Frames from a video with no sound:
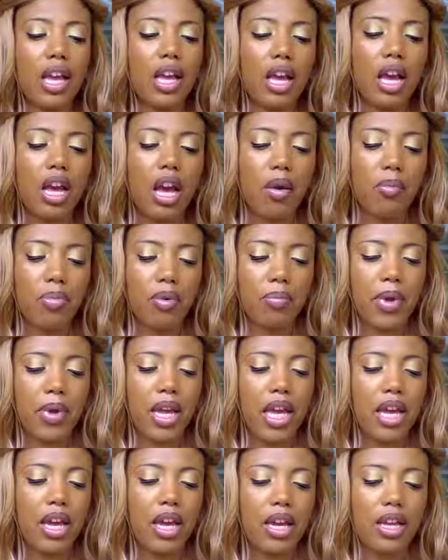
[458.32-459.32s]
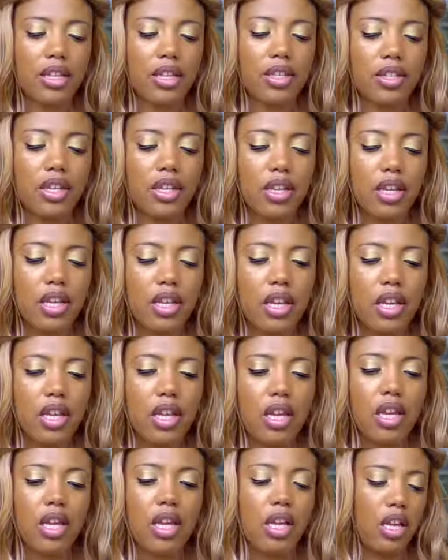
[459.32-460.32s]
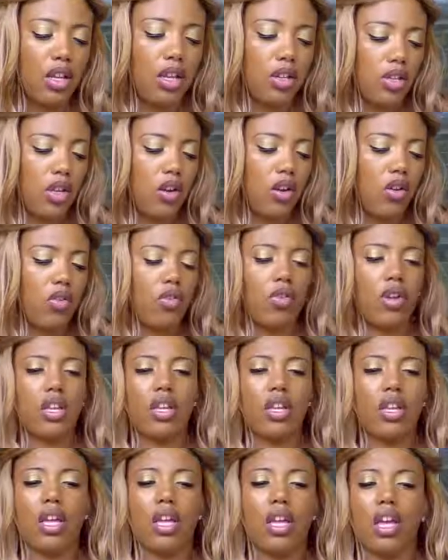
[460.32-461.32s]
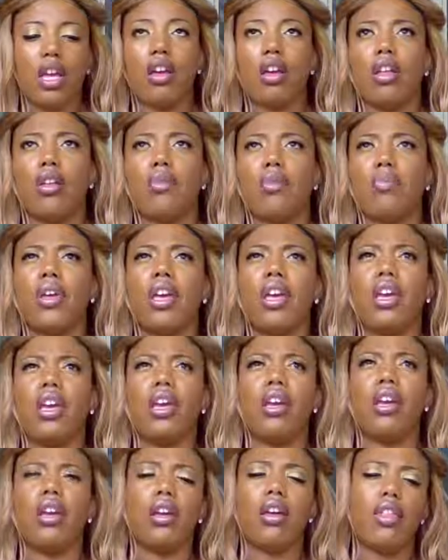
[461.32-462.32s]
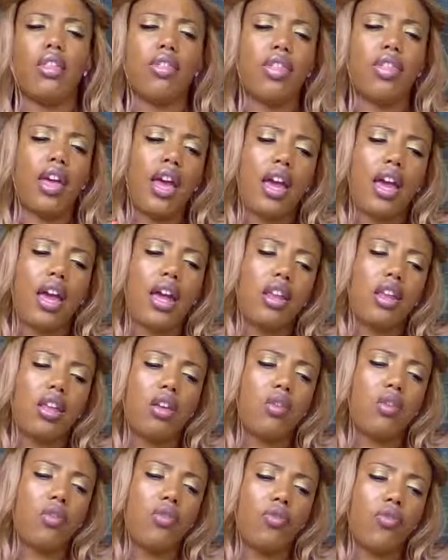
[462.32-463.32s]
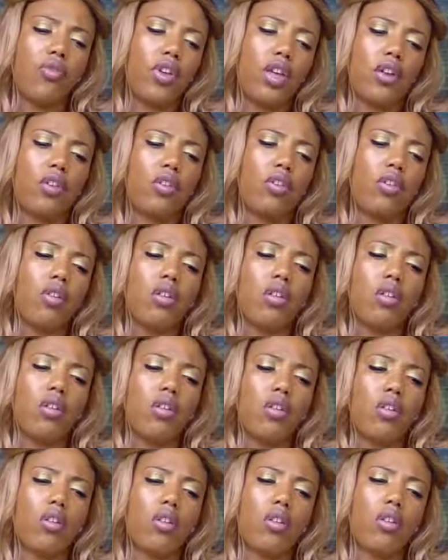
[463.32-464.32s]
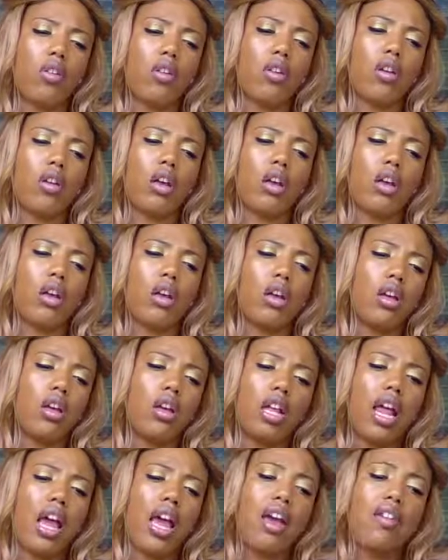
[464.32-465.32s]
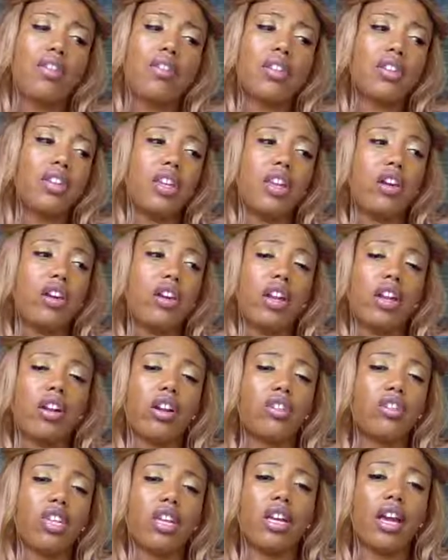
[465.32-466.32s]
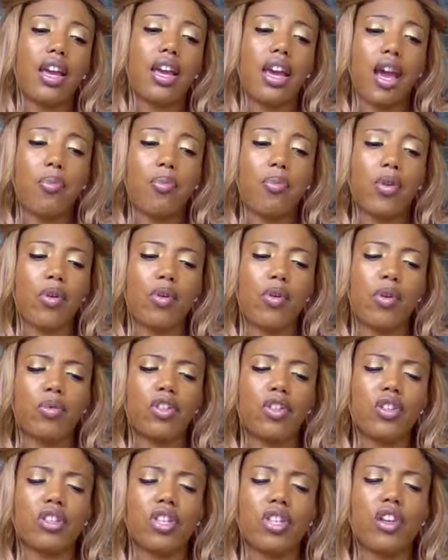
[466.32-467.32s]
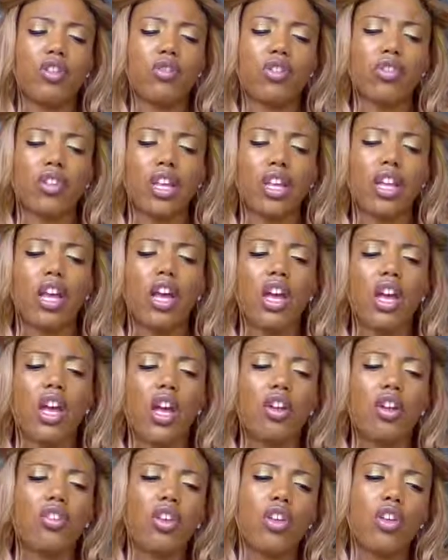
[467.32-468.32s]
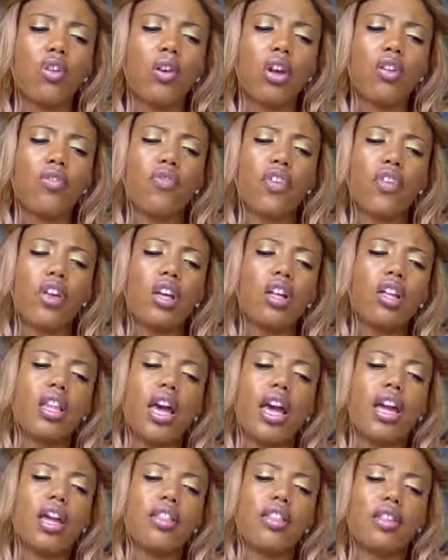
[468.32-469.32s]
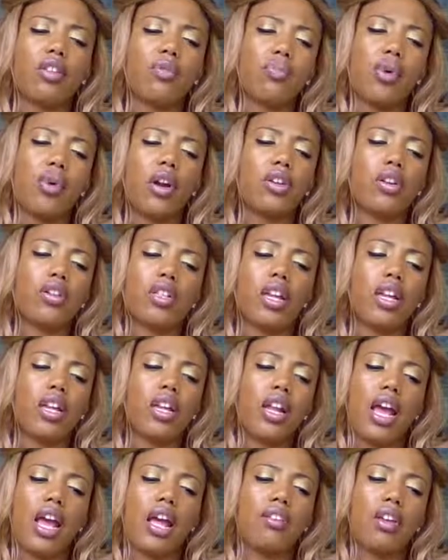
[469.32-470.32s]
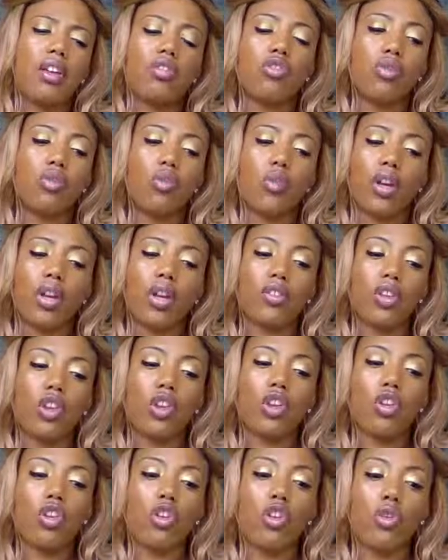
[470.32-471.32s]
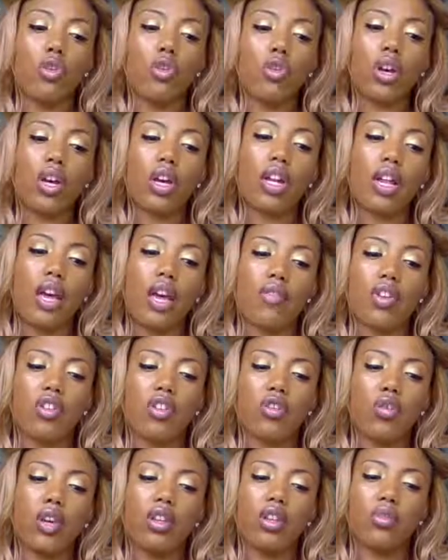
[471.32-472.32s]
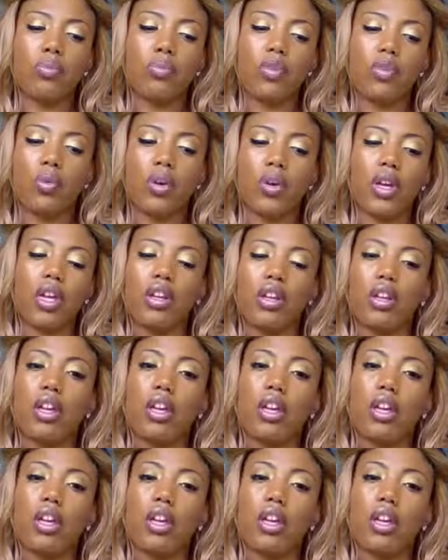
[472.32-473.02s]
compromise. So it could be that you feel... And I haven't seen your energy yet, Capricorn, which is interesting. So you could feel like this person has a choice. You could have a choice between